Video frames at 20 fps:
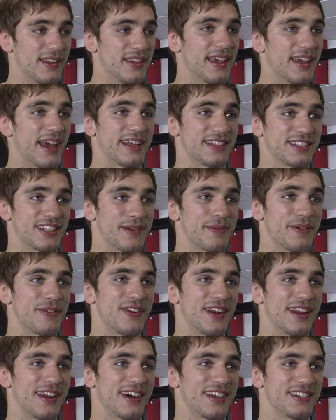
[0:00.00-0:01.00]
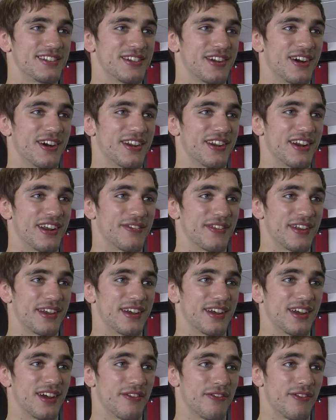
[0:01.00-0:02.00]
Yeah, it's going to be really nice. You know, I don't have
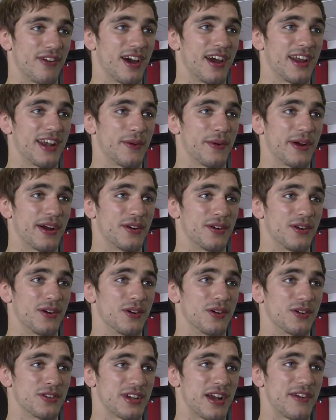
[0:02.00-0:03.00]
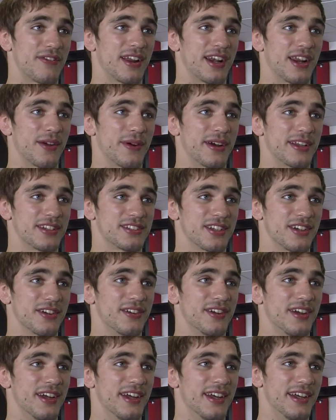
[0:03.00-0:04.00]
to fly anywhere or travel anywhere, so
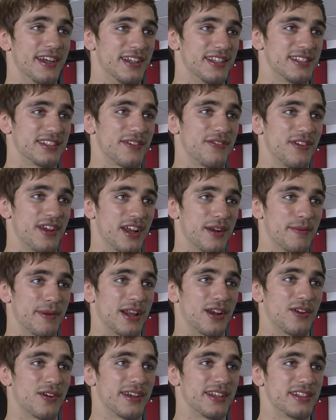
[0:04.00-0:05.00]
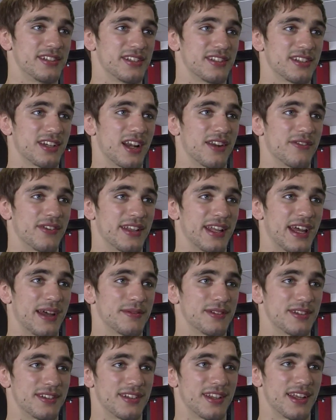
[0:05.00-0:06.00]
definitely going to be a lot easier to kind of
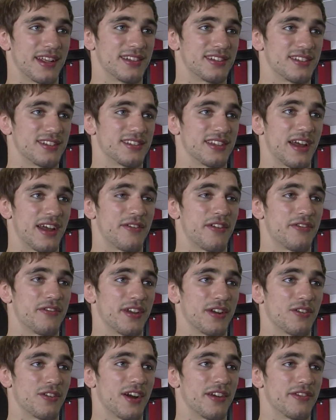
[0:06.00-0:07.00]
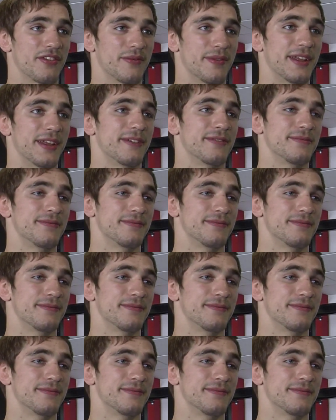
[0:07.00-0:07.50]
adapt and just to have everything right for me.